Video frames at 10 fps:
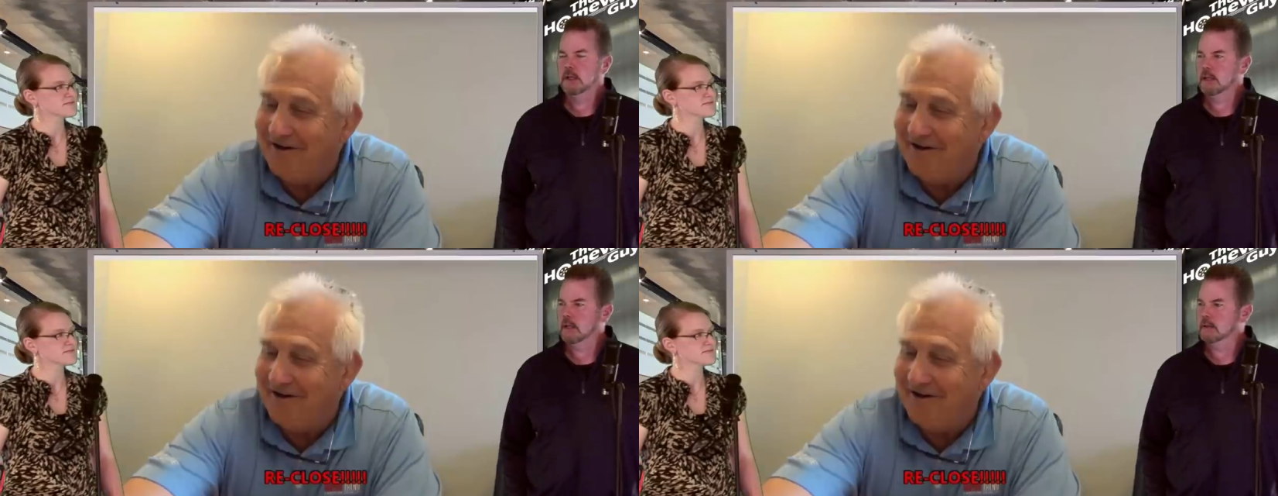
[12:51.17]

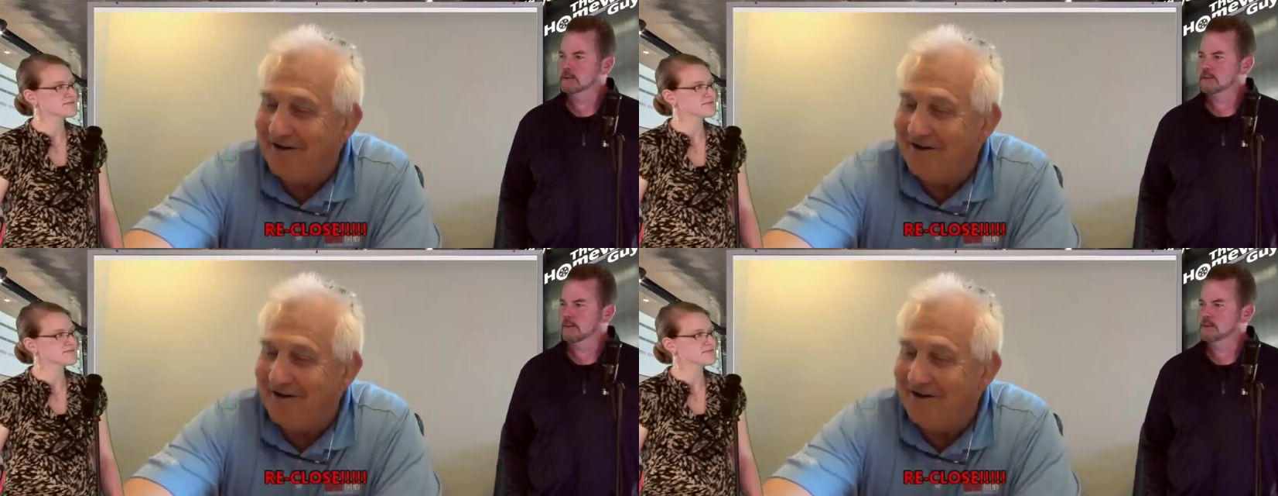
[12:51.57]
Speaker 1: Like
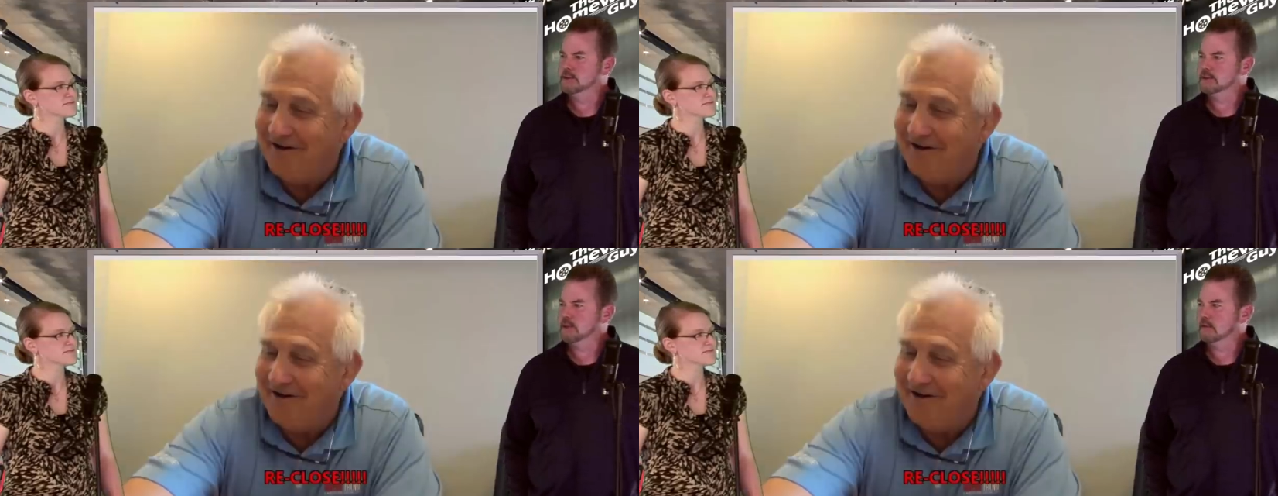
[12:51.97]
somebody
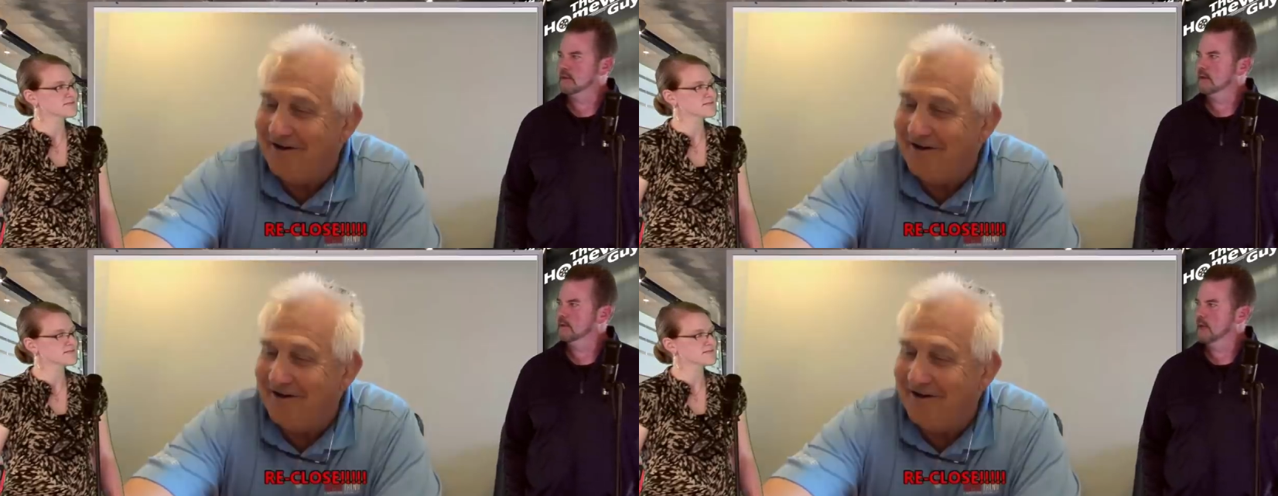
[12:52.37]
just shared
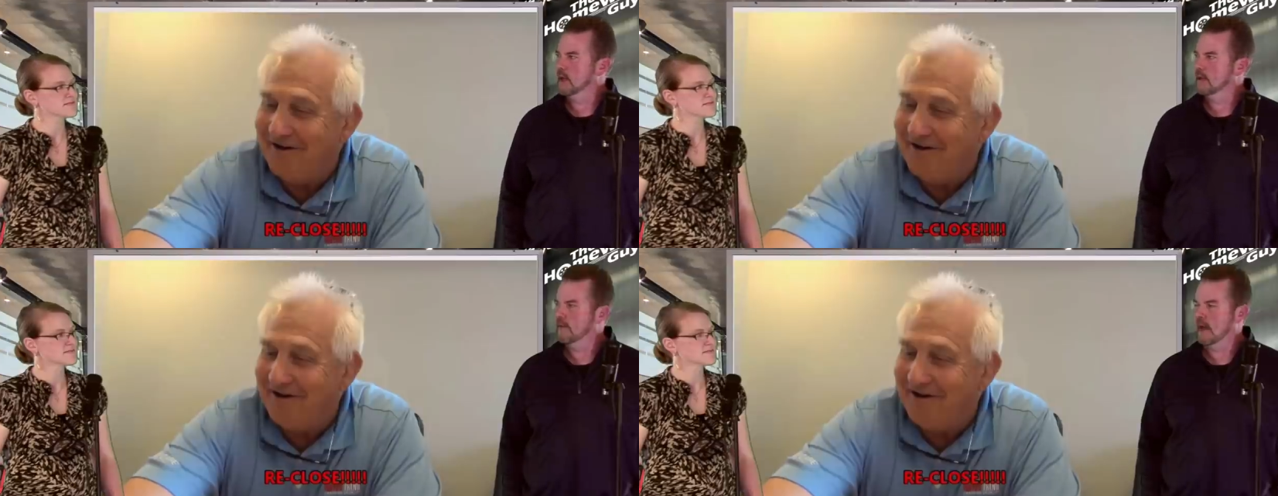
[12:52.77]
the other
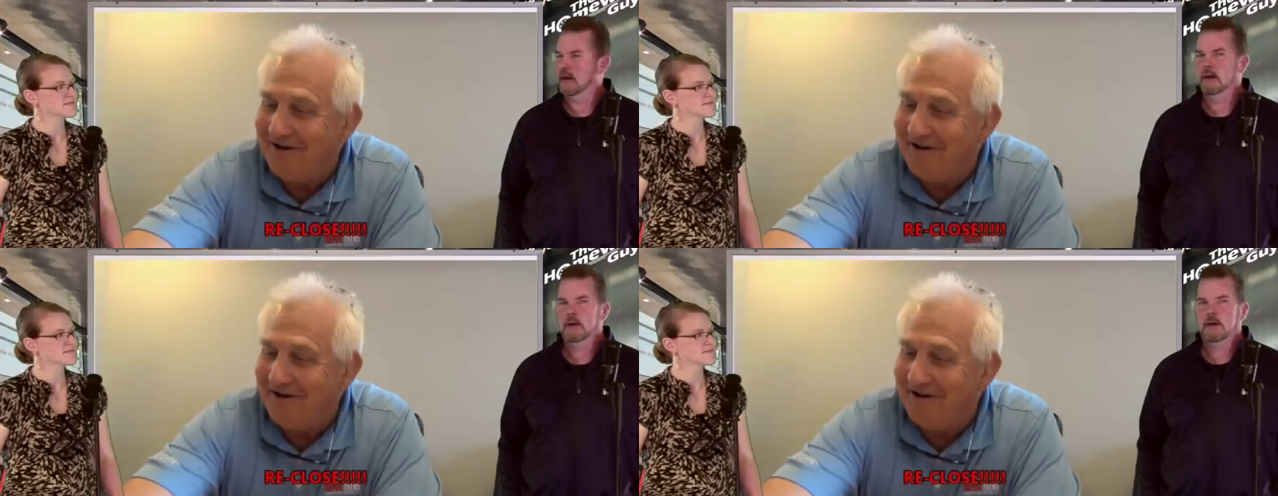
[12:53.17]
day that